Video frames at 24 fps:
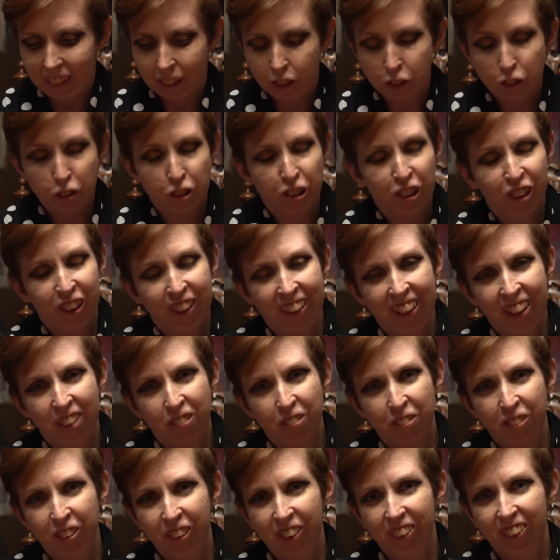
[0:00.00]
And sure enough,
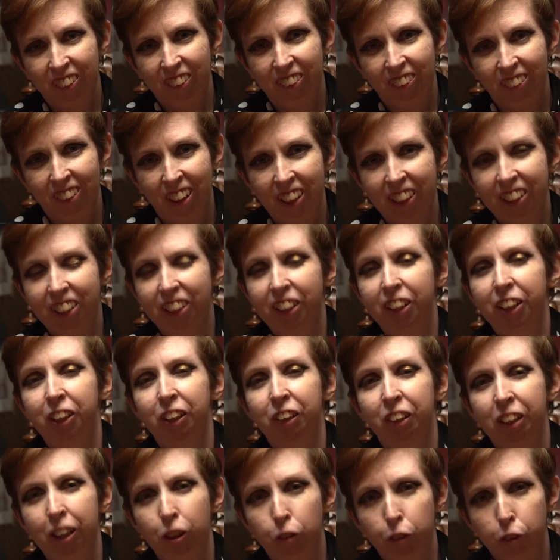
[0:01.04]
not a
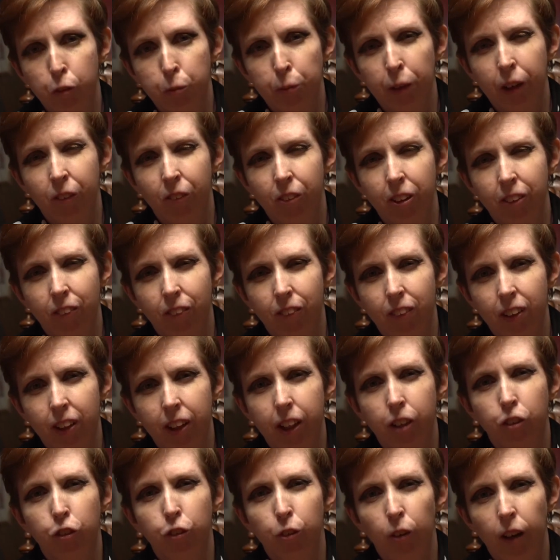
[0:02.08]
year into his presidency,
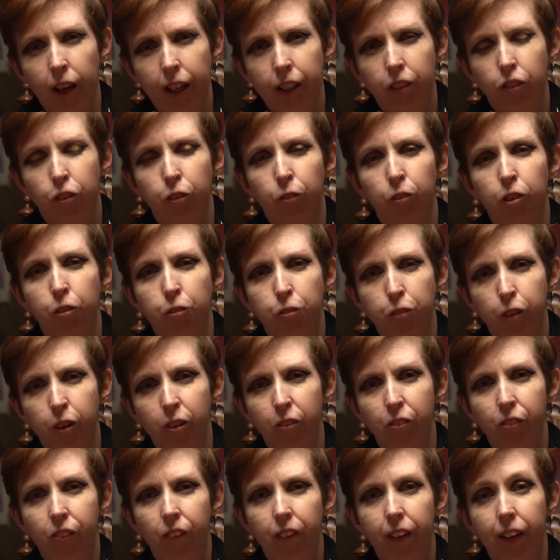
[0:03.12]
he tried to
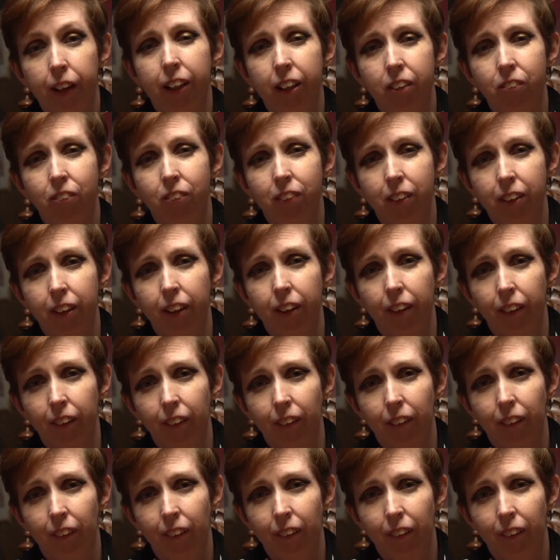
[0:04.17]
reverse the ACA.